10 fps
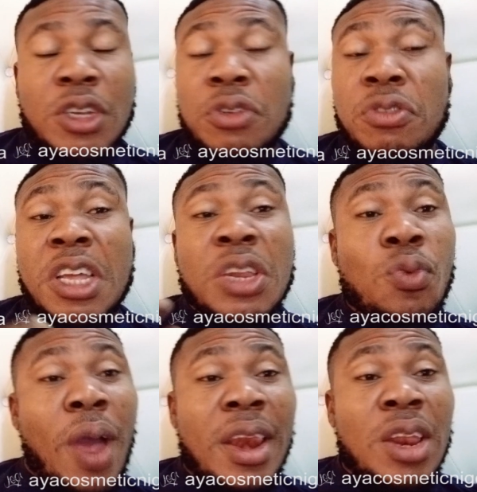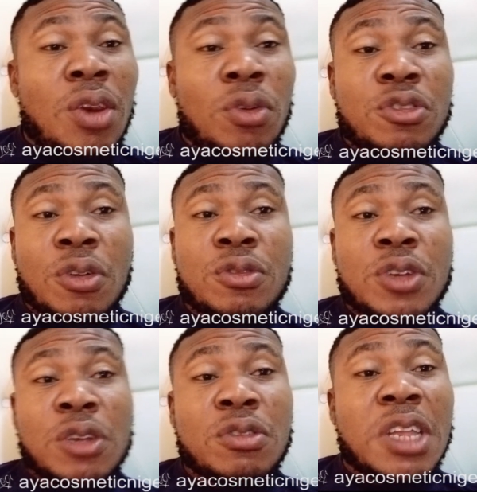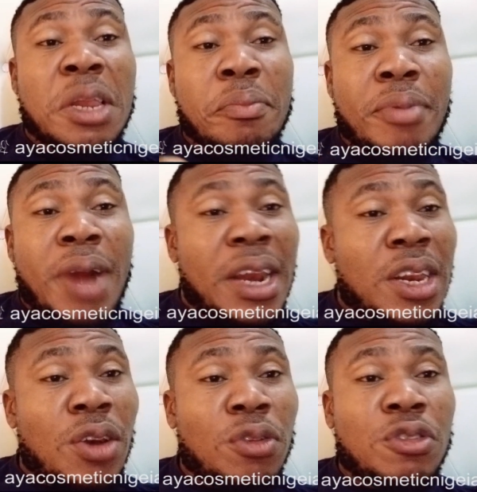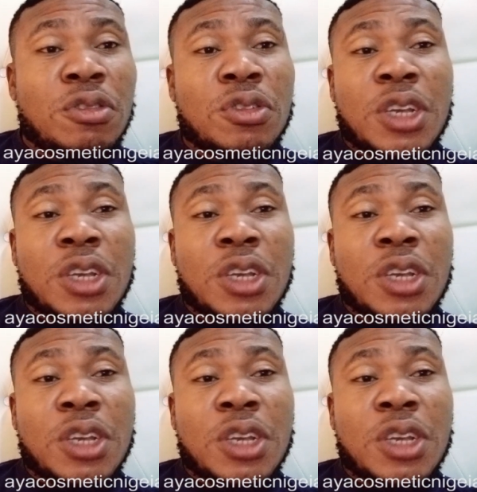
You can use any whitening lotions. You can use any brightening lotions.